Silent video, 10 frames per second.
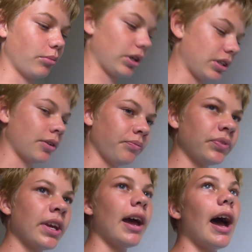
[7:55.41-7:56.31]
but
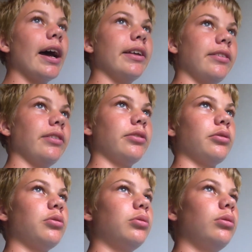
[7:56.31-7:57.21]
I think they're
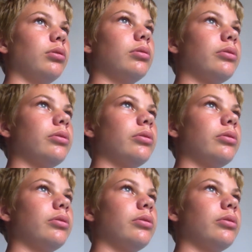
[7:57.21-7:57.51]
cool.